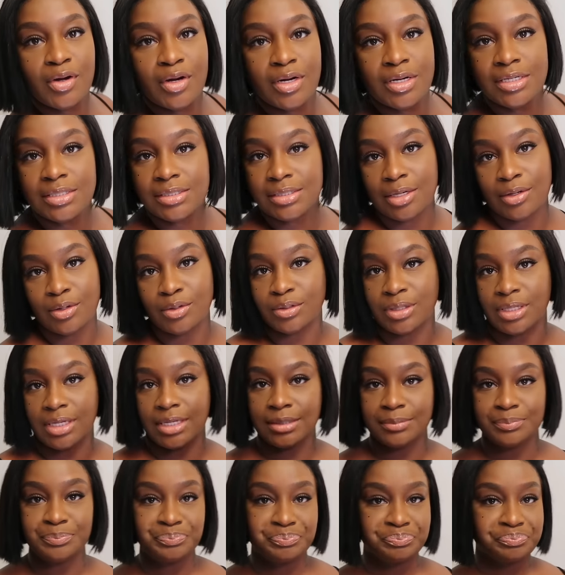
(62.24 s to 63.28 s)
Great, it's the whole
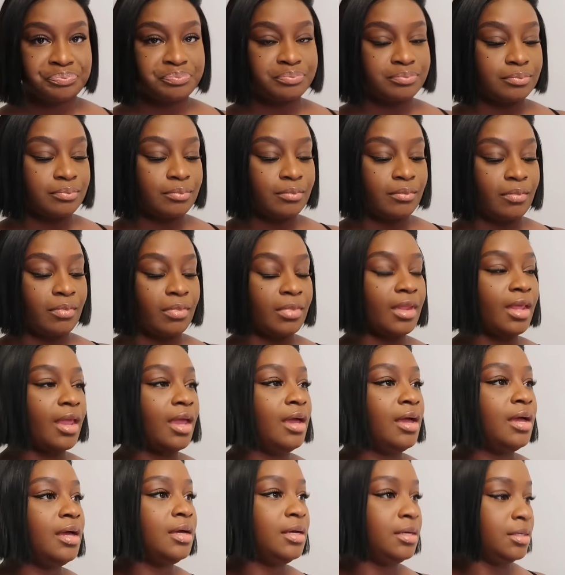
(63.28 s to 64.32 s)
thing.
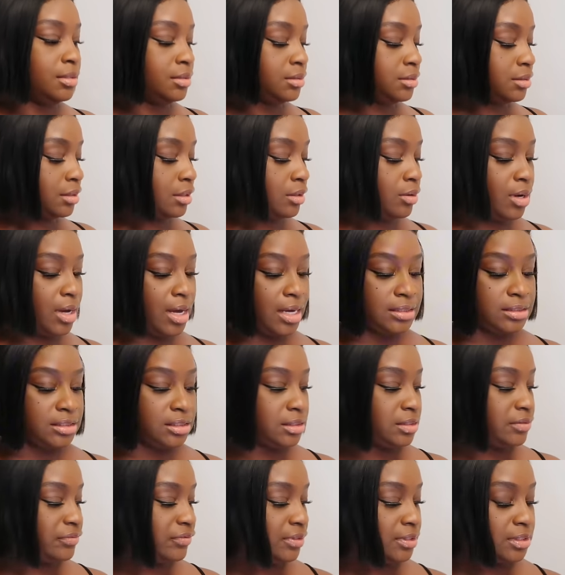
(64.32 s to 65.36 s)
I
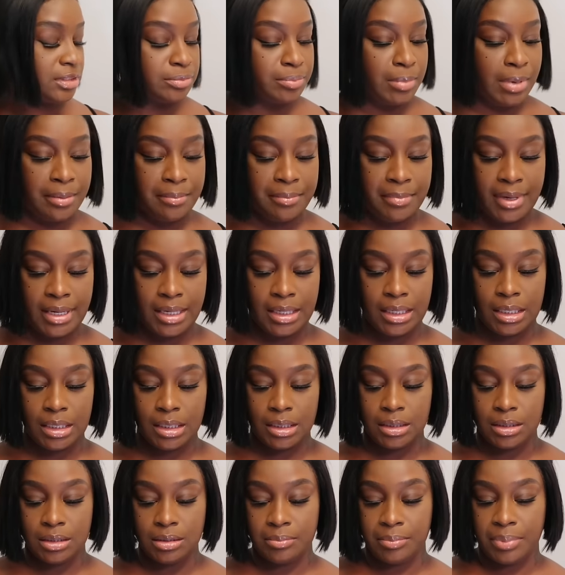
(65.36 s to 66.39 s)
just finished my
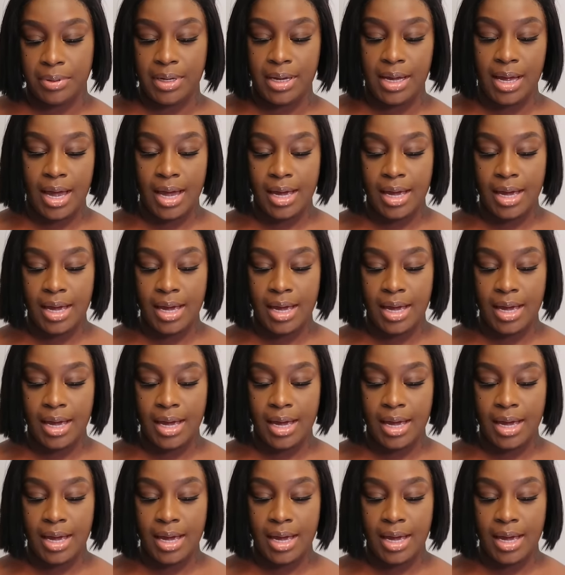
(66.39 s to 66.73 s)
makeup.